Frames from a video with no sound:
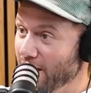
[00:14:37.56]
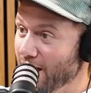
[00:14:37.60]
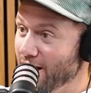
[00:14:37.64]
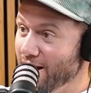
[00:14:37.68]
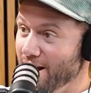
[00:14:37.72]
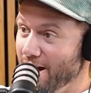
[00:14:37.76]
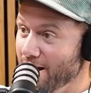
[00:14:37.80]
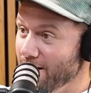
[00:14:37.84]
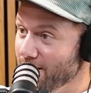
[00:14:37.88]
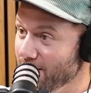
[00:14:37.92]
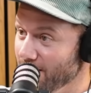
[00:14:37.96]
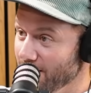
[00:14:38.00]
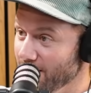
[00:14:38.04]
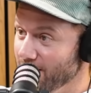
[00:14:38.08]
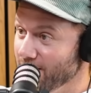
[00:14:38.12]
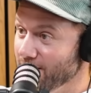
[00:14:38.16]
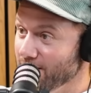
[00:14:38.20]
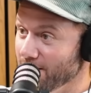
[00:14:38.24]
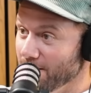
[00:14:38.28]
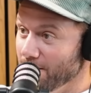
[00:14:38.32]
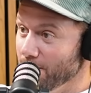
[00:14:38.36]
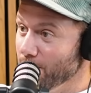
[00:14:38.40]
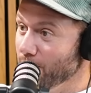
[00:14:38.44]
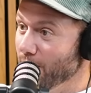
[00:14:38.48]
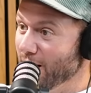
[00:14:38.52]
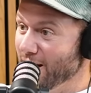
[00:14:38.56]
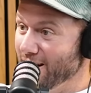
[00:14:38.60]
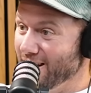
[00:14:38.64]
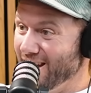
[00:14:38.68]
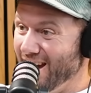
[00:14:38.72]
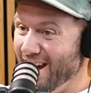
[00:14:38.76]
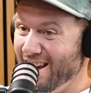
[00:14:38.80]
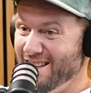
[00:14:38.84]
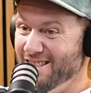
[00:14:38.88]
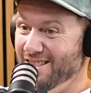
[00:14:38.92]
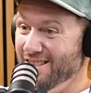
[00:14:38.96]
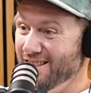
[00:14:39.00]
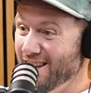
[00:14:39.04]
they don't need to when
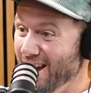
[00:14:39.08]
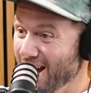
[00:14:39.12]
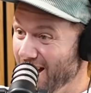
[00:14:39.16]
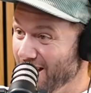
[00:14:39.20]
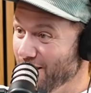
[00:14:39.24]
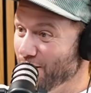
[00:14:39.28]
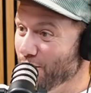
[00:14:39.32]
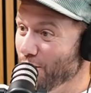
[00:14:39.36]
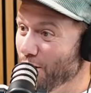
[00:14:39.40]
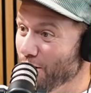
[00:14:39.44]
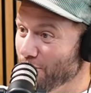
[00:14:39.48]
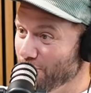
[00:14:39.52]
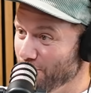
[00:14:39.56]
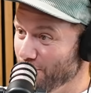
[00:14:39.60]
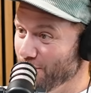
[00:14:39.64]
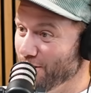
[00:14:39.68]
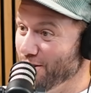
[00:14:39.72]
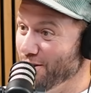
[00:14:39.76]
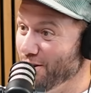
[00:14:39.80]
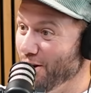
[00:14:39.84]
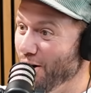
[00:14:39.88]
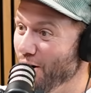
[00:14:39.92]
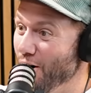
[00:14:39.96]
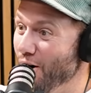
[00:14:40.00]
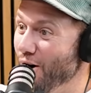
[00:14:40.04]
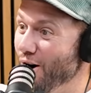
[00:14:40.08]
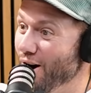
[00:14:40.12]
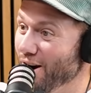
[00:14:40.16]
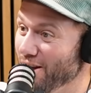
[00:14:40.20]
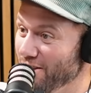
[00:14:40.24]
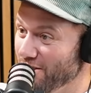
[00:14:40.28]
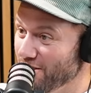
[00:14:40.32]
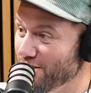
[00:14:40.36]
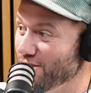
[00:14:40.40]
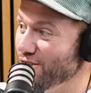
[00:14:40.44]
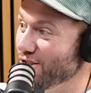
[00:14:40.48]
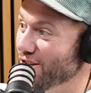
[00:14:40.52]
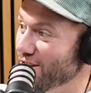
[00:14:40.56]
K C A are offering to hire
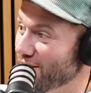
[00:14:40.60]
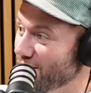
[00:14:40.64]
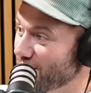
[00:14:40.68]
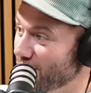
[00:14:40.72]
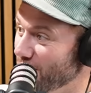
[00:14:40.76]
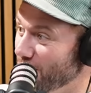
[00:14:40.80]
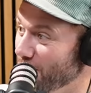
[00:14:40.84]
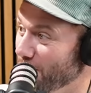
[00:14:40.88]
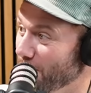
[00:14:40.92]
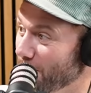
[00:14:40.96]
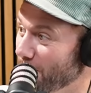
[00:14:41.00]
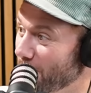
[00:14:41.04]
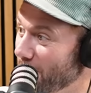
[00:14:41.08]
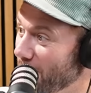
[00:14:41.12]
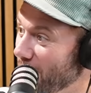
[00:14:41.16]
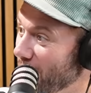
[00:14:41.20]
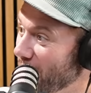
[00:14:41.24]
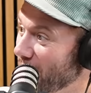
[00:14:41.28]
the shit to them.